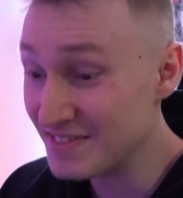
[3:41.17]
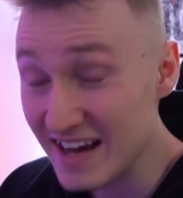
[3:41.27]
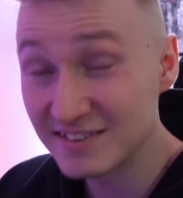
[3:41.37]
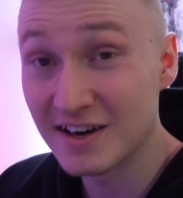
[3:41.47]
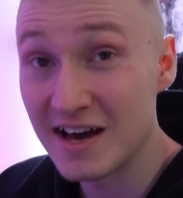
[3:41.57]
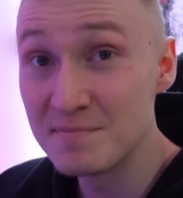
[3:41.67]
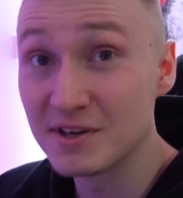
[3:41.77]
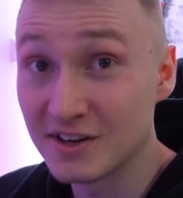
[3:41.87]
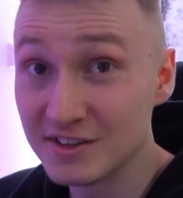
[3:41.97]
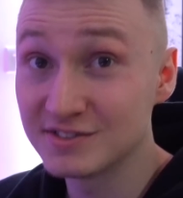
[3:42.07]
That time,
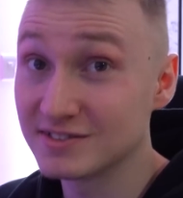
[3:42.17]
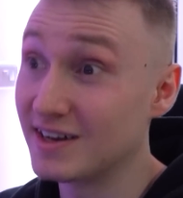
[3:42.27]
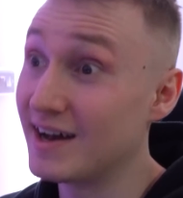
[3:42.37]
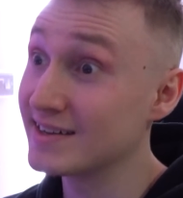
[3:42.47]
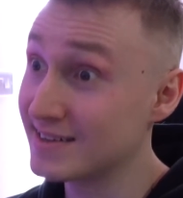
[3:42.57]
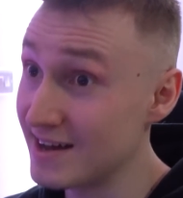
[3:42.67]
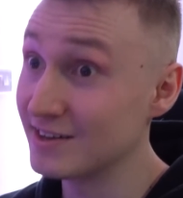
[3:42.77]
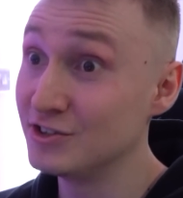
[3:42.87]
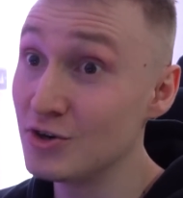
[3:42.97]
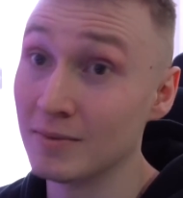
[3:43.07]
because I
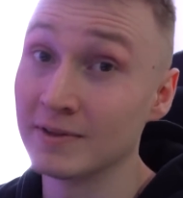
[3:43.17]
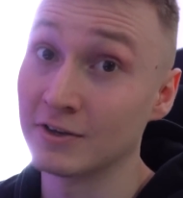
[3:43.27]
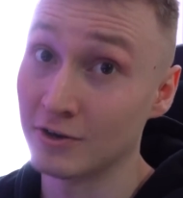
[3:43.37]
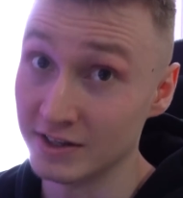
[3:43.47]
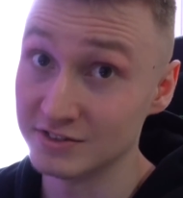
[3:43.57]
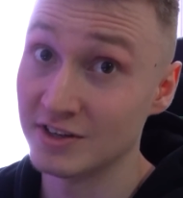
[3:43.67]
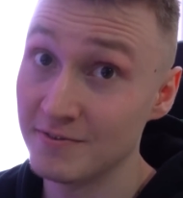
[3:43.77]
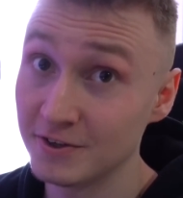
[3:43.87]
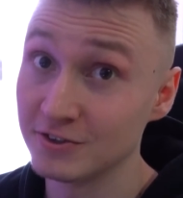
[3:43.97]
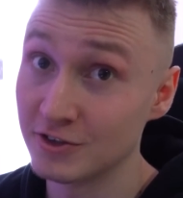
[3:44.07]
kind of knew, I'm like, all right,
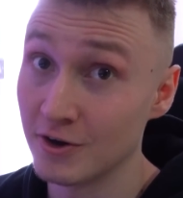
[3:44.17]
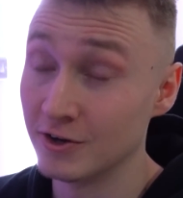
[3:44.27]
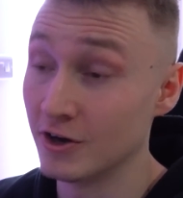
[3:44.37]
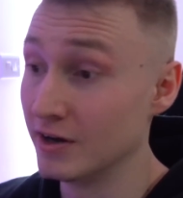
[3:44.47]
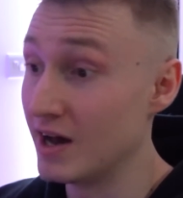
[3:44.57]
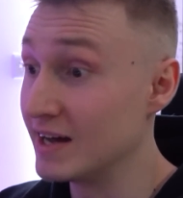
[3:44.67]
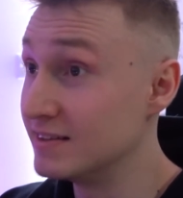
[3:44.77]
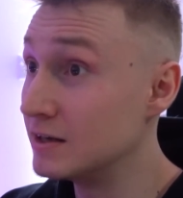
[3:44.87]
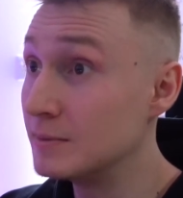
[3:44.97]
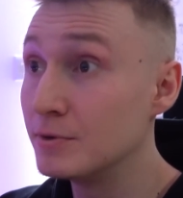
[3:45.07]
something is going on. I
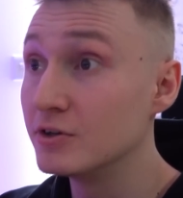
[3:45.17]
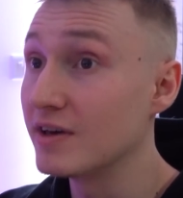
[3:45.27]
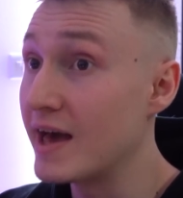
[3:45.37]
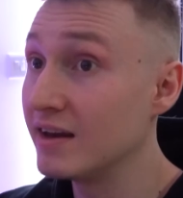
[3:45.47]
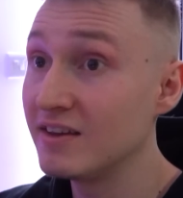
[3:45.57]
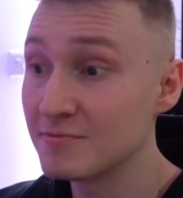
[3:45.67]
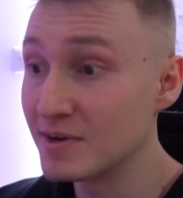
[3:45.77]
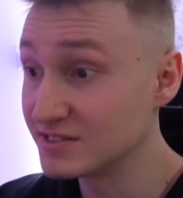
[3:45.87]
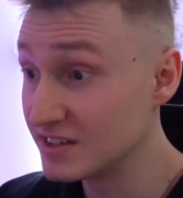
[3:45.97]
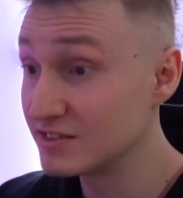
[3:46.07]
didn't put any of
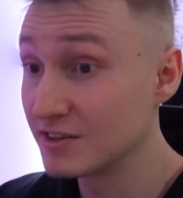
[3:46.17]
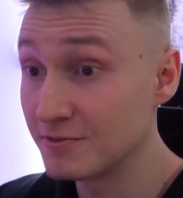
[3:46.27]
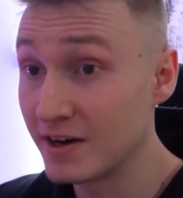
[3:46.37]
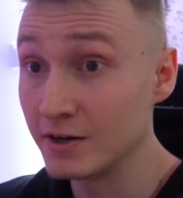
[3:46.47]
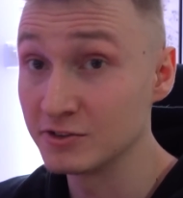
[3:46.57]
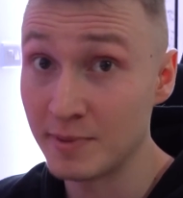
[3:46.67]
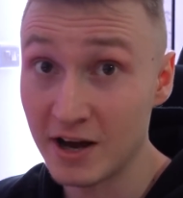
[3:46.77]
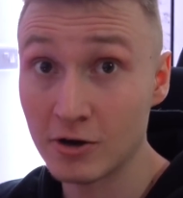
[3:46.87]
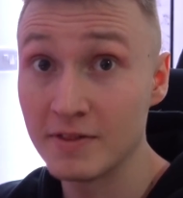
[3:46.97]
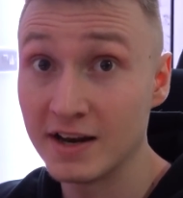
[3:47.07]
my sensitive files
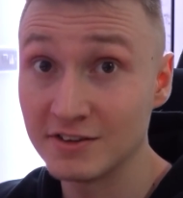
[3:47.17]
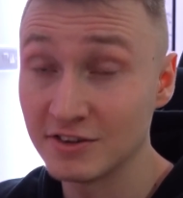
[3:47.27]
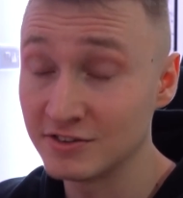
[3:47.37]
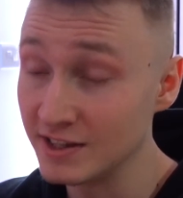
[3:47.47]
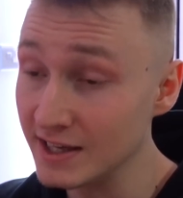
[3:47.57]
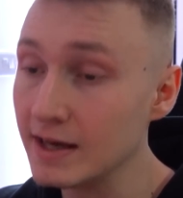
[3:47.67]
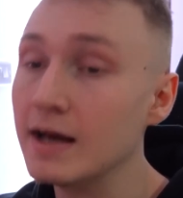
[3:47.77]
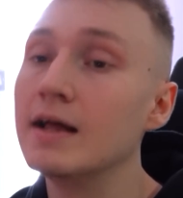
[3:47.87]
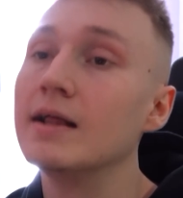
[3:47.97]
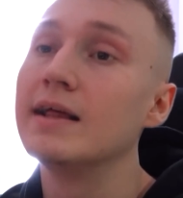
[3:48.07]
back on that SSD,
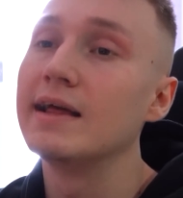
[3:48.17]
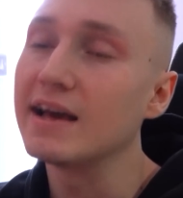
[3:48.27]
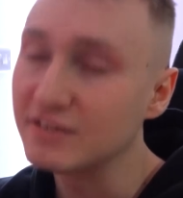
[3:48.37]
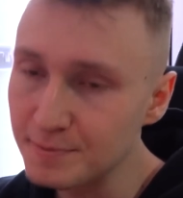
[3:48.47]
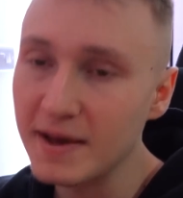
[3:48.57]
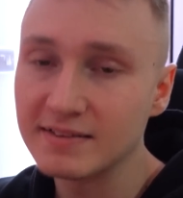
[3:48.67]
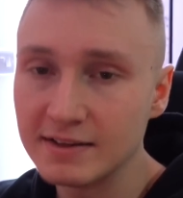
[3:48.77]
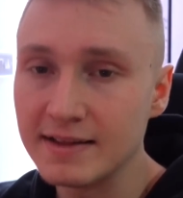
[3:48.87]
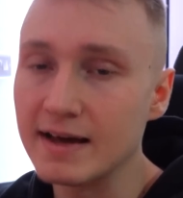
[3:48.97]
expecting